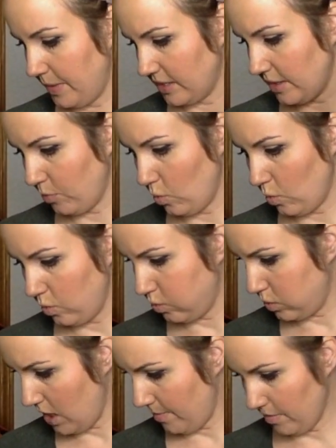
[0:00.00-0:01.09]
picked up
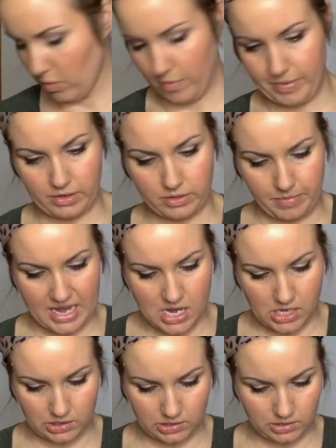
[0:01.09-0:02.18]
a couple more pairs of
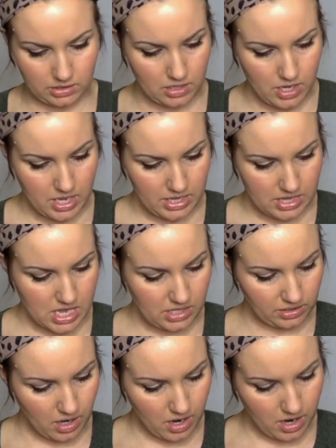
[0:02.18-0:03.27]
pants.
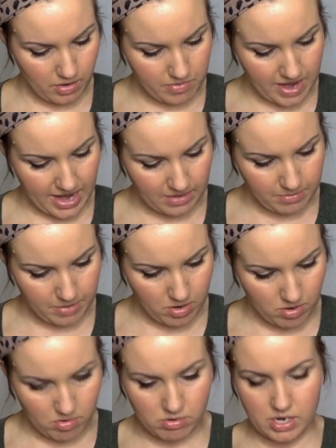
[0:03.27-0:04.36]
These are Rag &
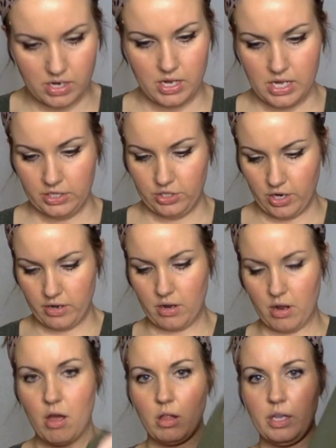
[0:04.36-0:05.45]
Bone dark
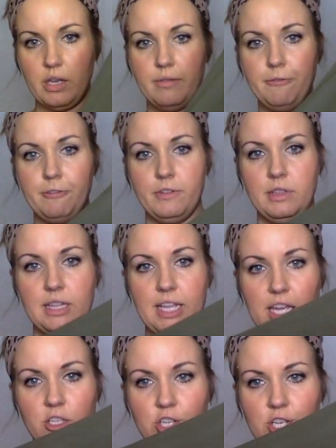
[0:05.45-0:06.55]
olive
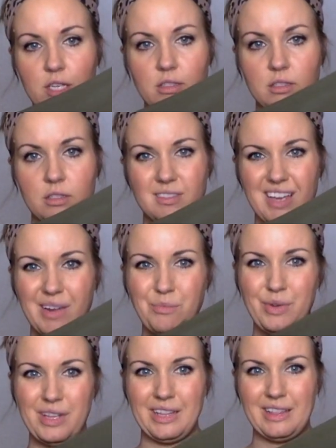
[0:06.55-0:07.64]
legging jeans. I
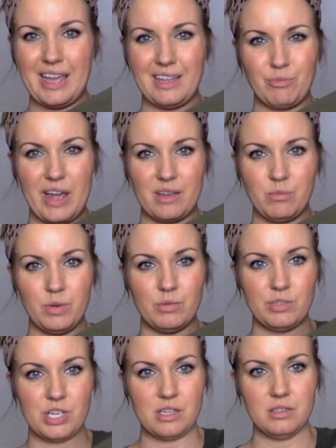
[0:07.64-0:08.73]
really like Rag & Bone
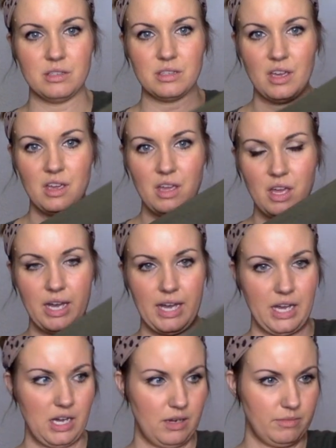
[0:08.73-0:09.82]
jeans.
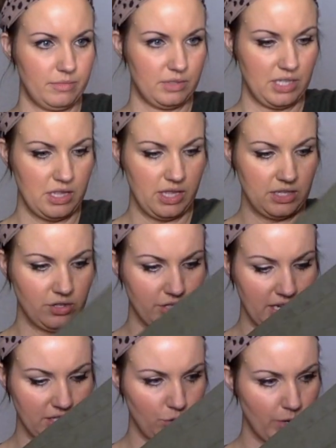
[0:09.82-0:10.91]
See, these are
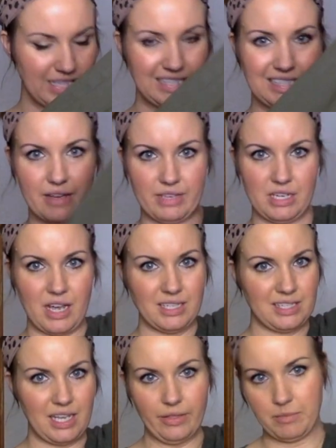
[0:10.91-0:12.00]
size 27. I
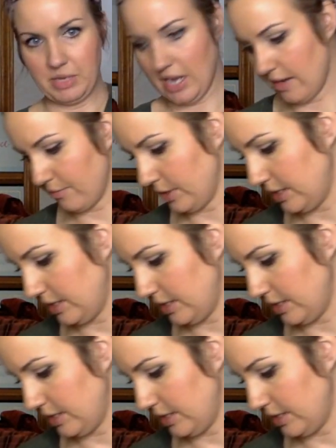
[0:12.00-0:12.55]
sell them in every